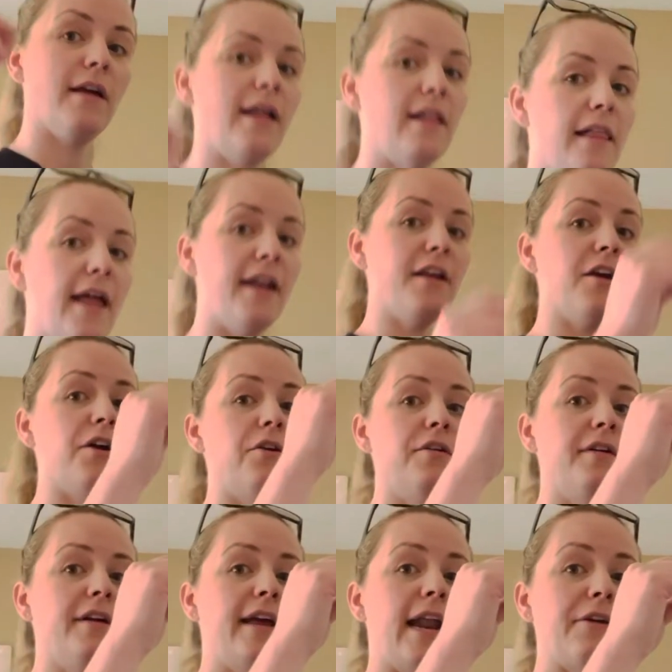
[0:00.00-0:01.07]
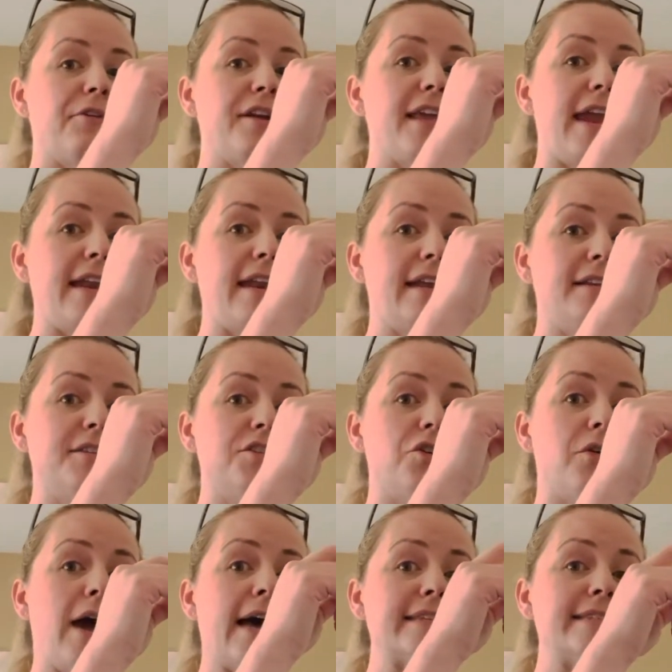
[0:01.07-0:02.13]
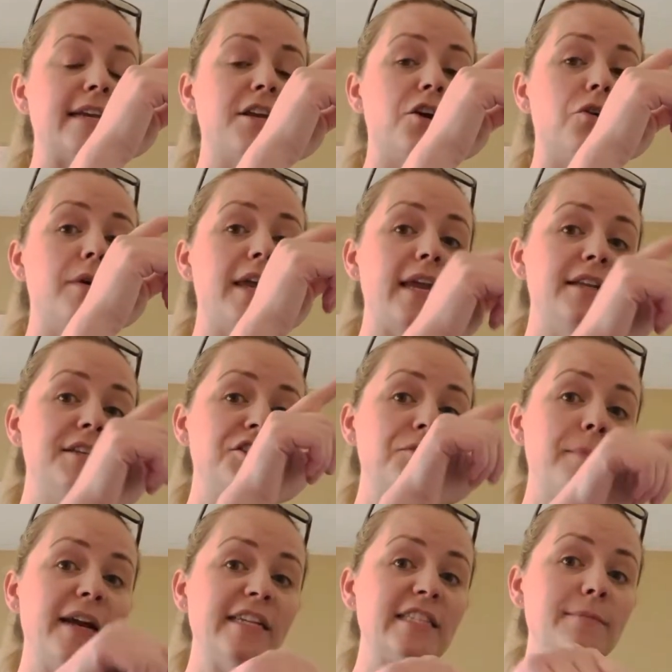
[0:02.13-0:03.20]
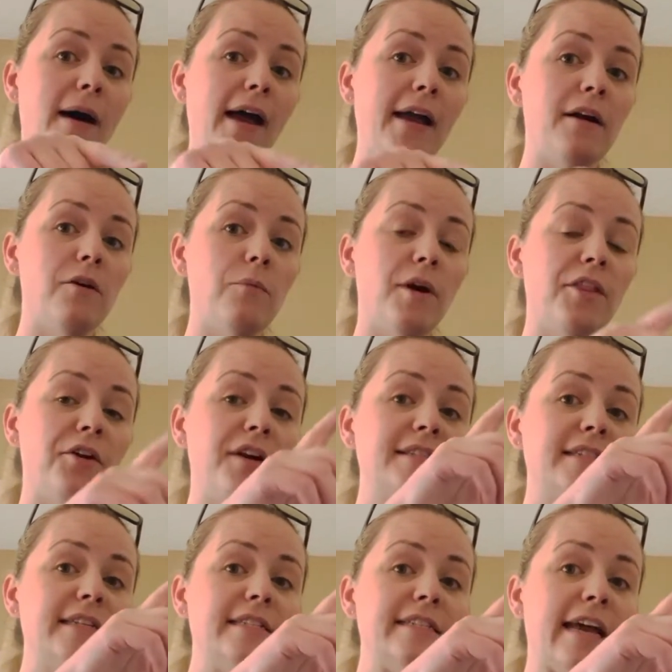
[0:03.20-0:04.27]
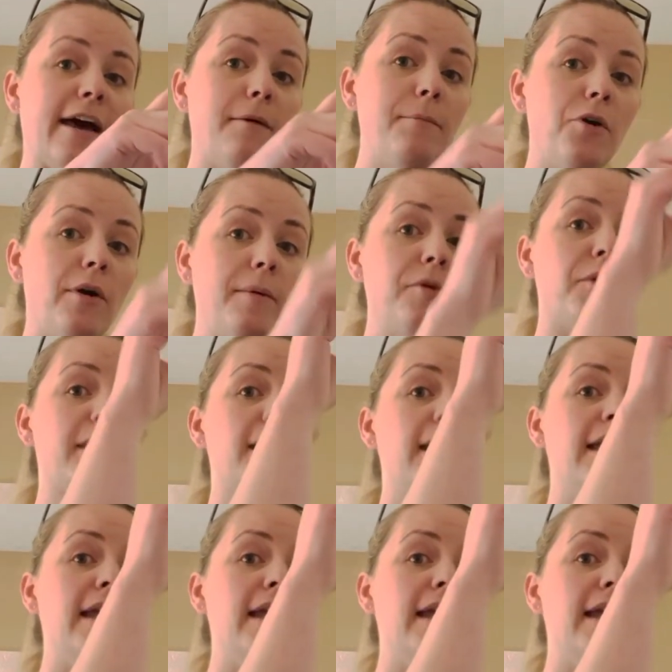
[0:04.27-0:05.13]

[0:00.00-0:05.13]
I let it go and I regain it. So as I go into my smile, whether it's a down bow, I'm going